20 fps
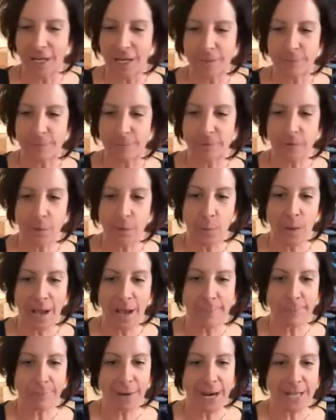So
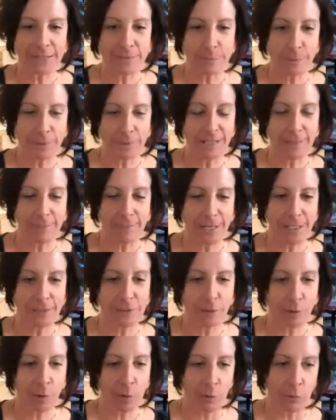at Brasswood, they make
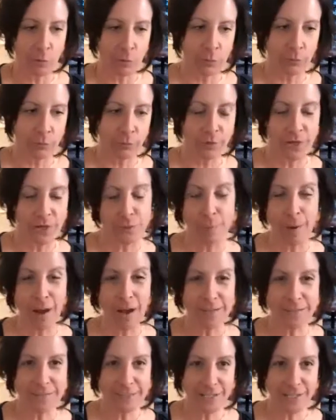their own fresh
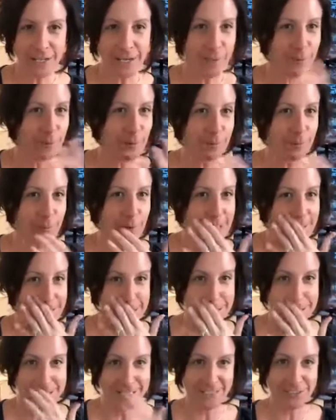pasta. I don't know if you had
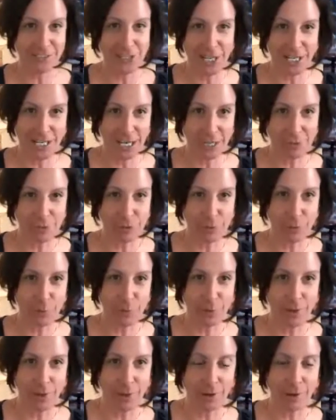this dish yet, Andrew,
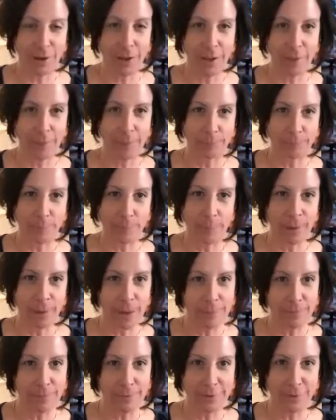their
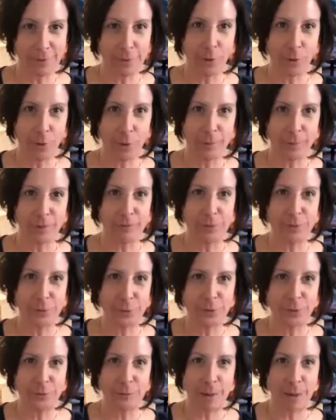
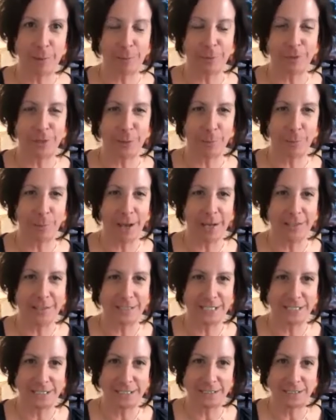herb-infused pappardelle
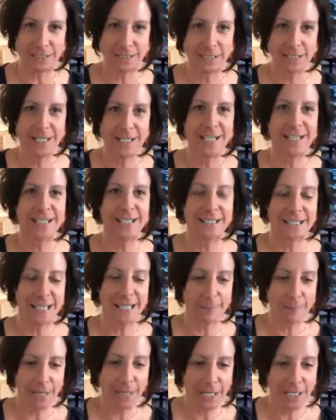pasta that
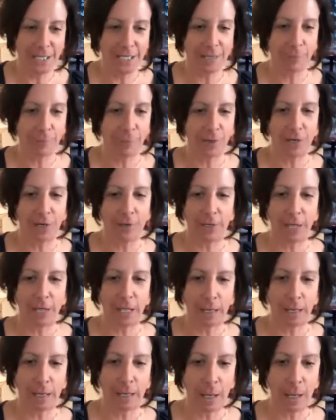they make, where
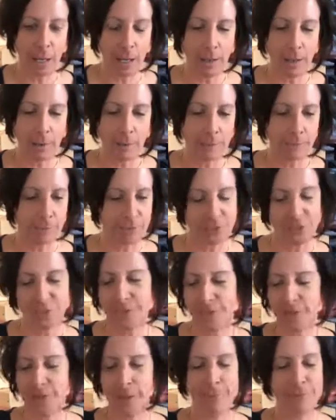they, which
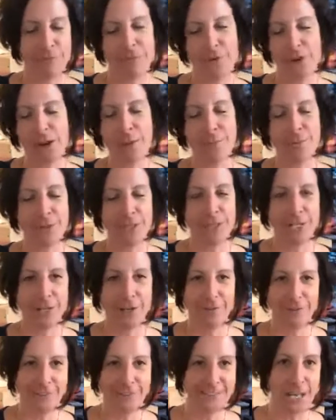is phenomenal in and
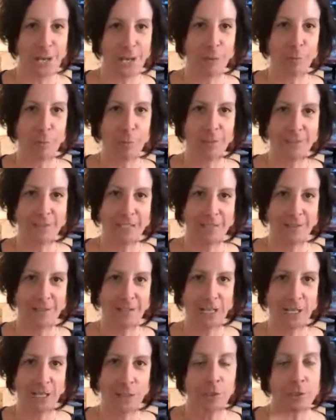of itself, but then
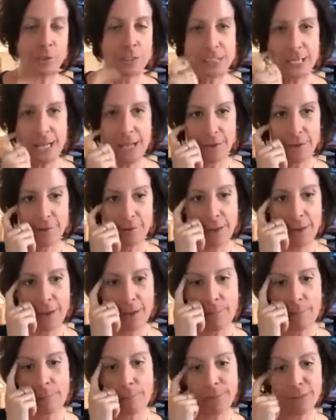they cook down
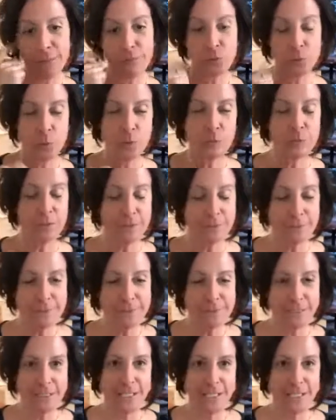beef short ribs